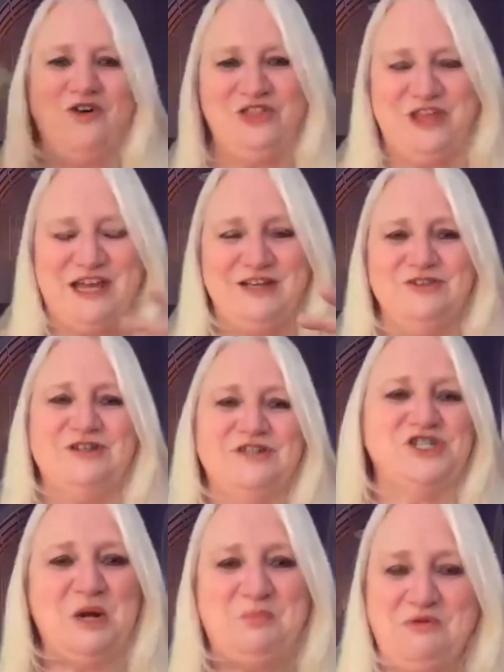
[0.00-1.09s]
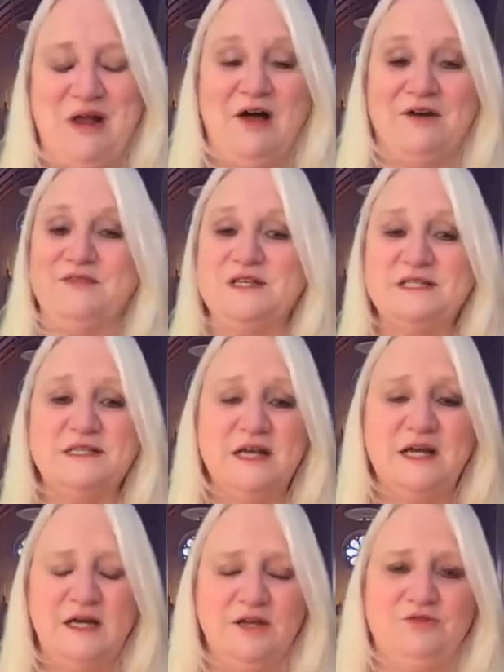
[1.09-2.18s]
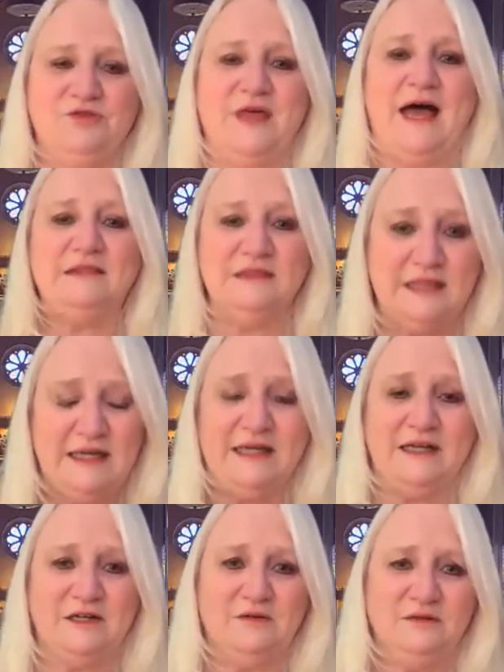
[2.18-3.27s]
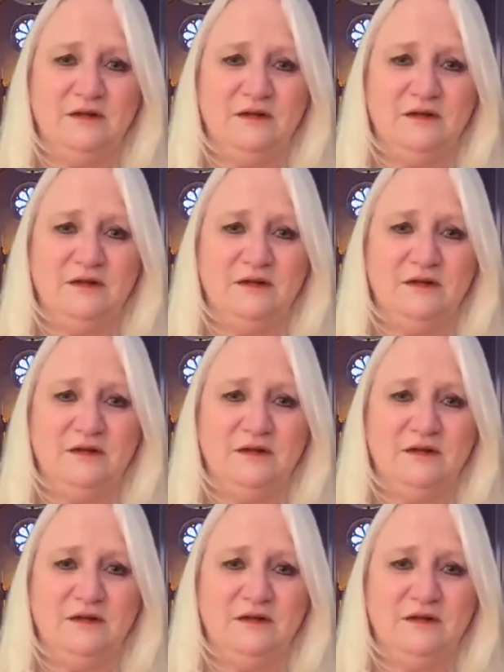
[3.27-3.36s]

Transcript: thing. You can jump around. And that link,